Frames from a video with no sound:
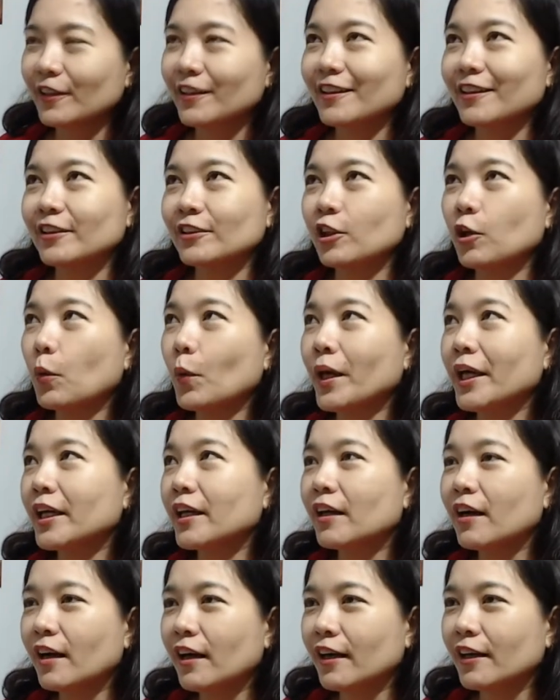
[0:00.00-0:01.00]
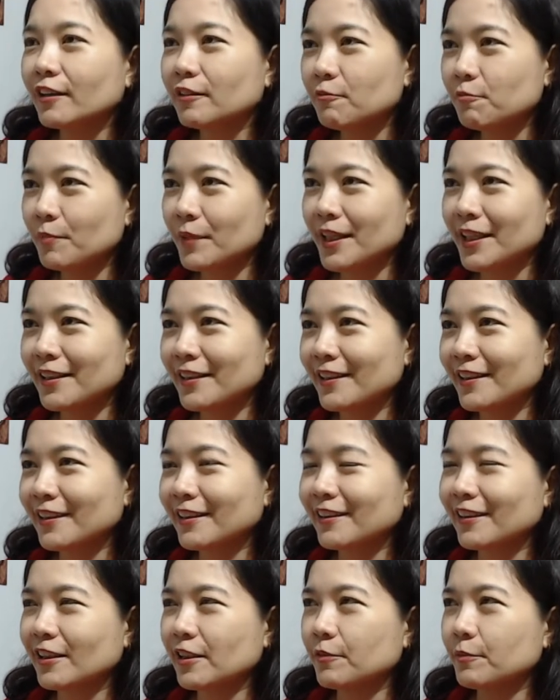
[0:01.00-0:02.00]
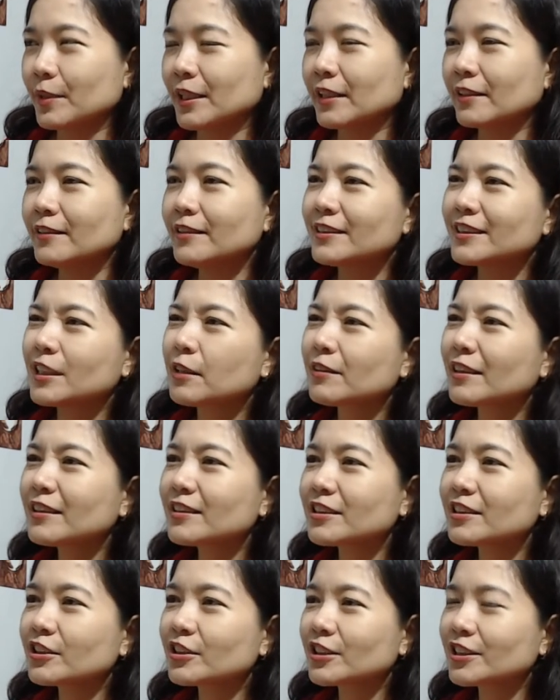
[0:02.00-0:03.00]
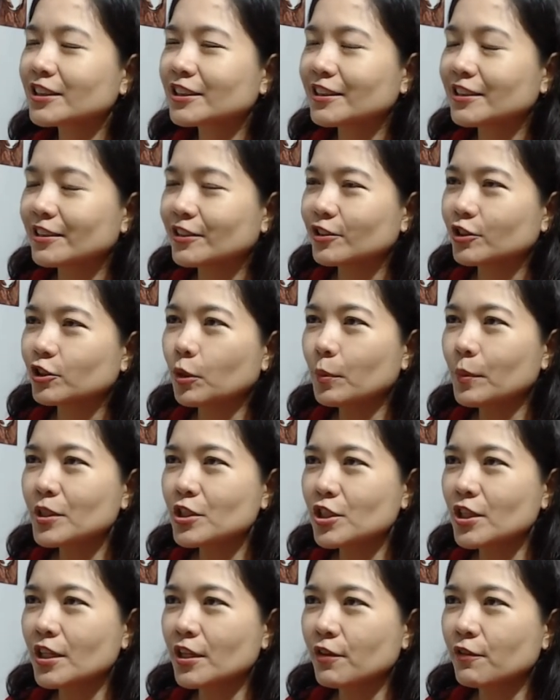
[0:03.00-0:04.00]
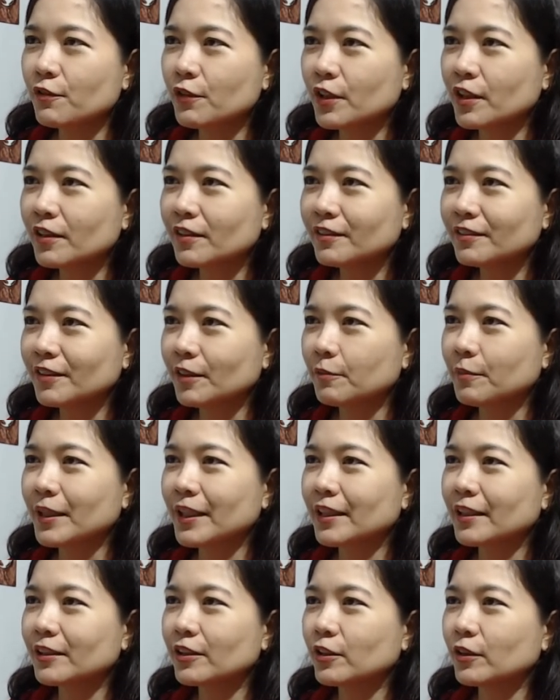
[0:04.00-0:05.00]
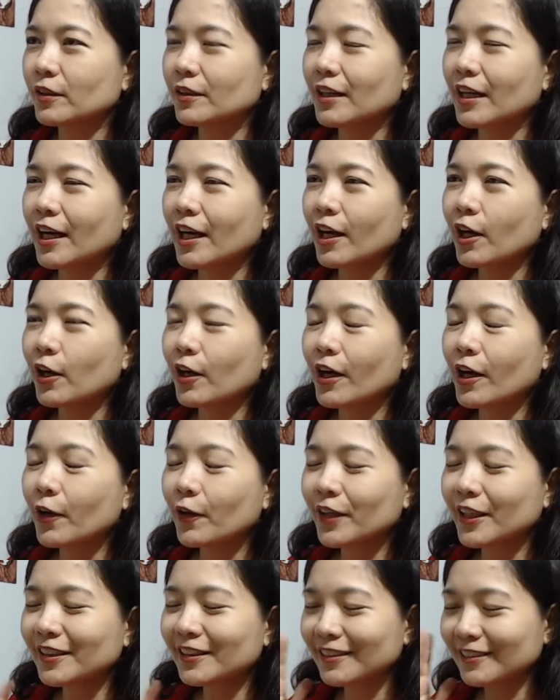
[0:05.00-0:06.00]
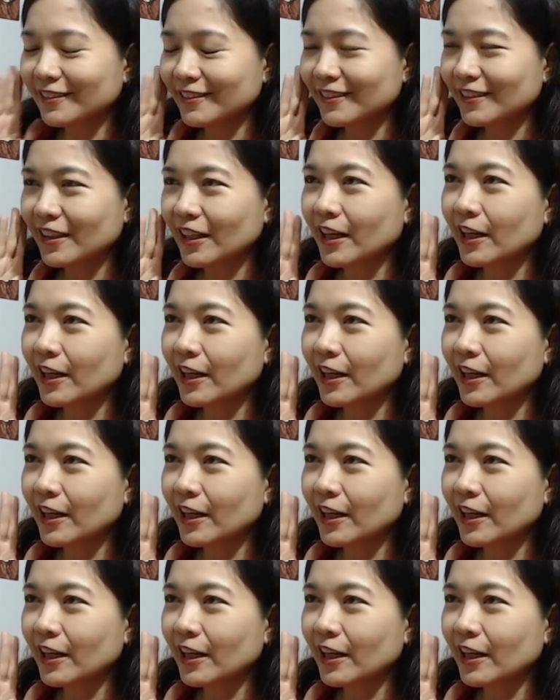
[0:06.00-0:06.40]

the way God made it, na parang, sometimes there's so much evil, na parang, how, how can a